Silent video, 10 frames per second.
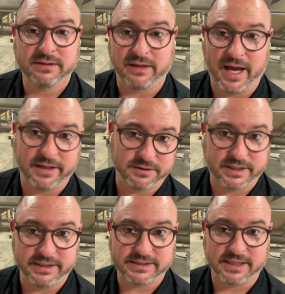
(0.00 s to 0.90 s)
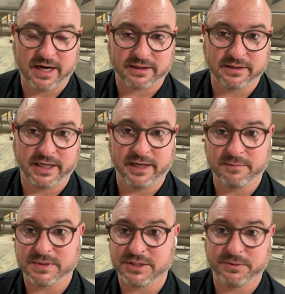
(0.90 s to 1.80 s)
at your kids' soccer
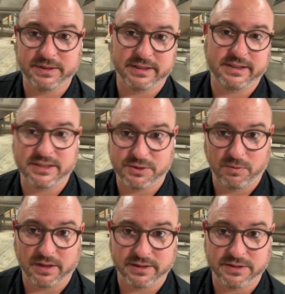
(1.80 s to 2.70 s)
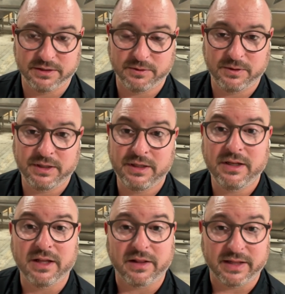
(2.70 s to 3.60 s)
games, doing the things you want to do.
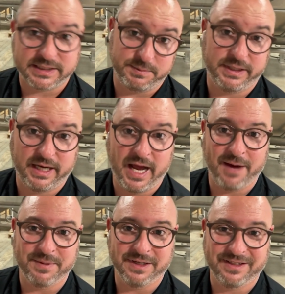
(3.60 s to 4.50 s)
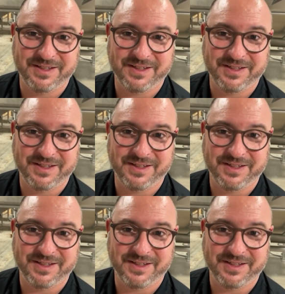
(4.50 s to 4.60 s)
Let's make it happen.